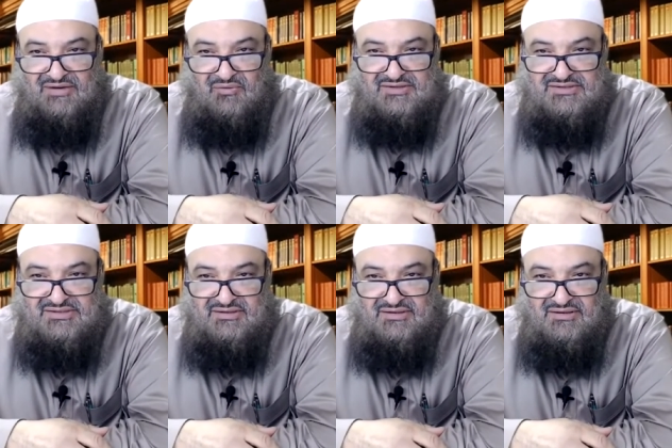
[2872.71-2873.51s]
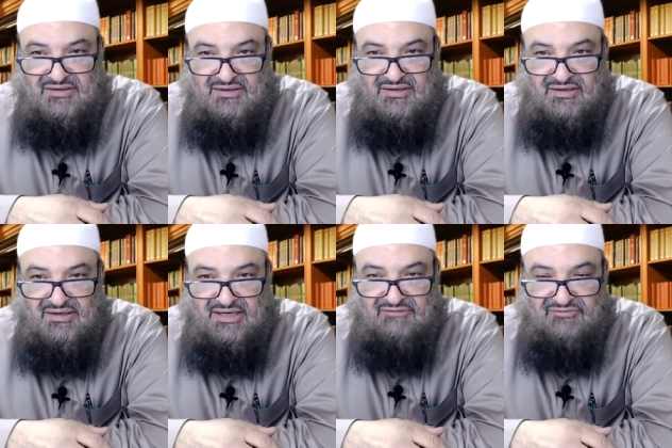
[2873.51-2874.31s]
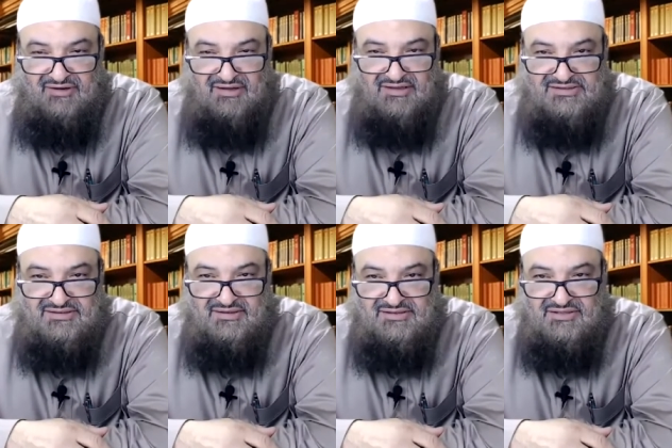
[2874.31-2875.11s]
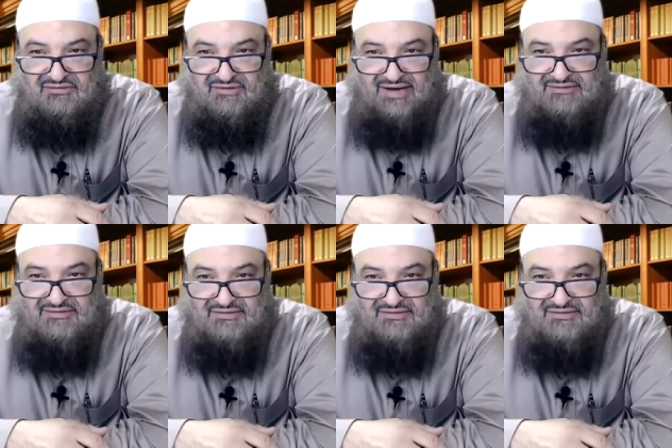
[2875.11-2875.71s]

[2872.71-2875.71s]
wants, he feels is correct,